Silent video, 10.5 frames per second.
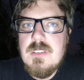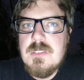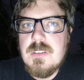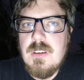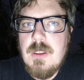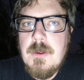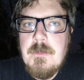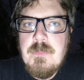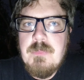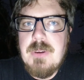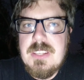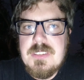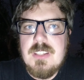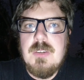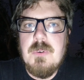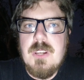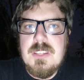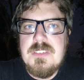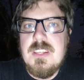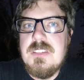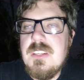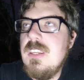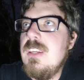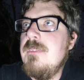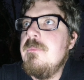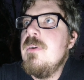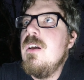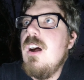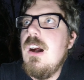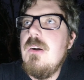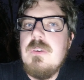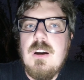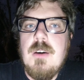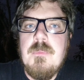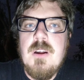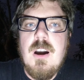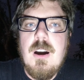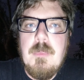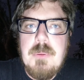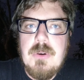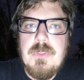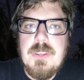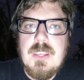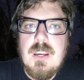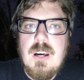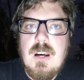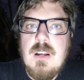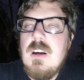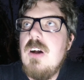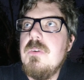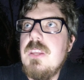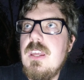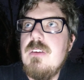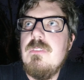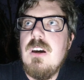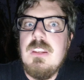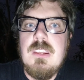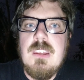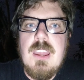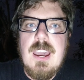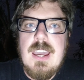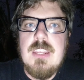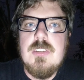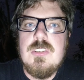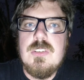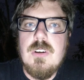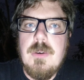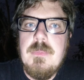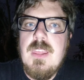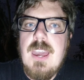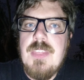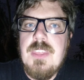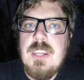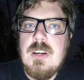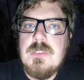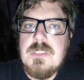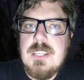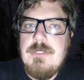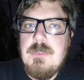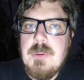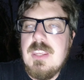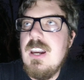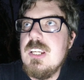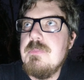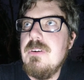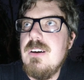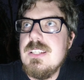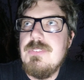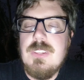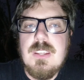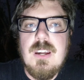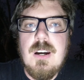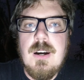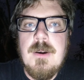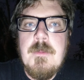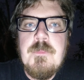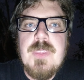So basically what I said to him, I'll come, I'll build the car, I'll get it running at his shop, and then I'll just give him a cash price for the car.